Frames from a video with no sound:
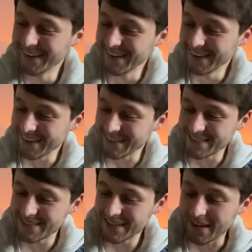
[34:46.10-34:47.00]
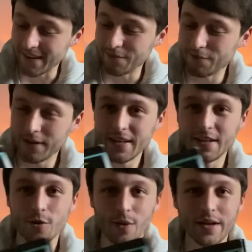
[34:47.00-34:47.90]
It's, yeah, really
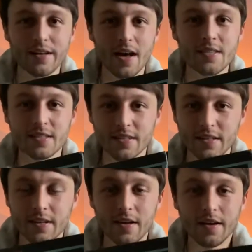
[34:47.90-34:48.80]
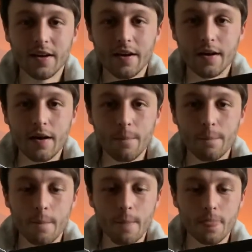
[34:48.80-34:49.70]
quite nasty.
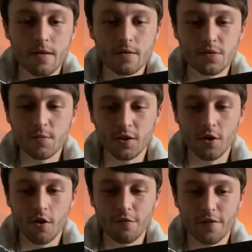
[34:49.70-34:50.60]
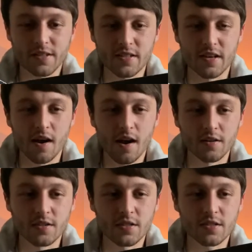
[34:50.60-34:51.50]
Some of the gore effects in it
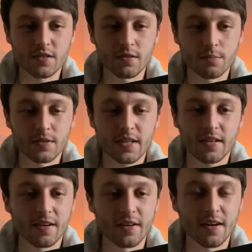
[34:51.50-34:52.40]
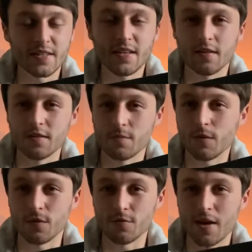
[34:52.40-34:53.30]
aren't particularly nice either. There's a bit
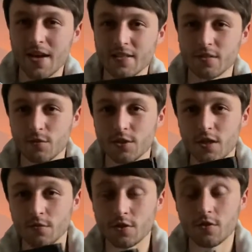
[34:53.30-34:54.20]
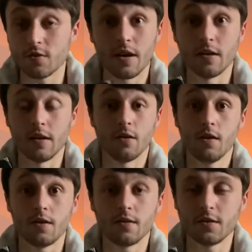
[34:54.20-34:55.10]
with some acid, which I was kind of like,
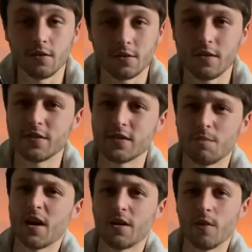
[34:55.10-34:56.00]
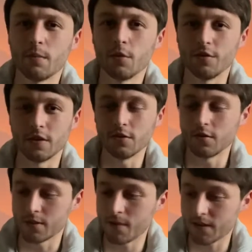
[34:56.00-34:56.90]
oh, you know, because obviously it's a black and white movie, you don't
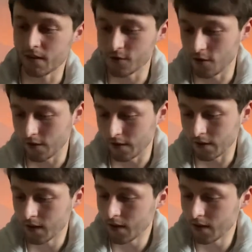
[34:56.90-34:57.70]
expect that sort of thing.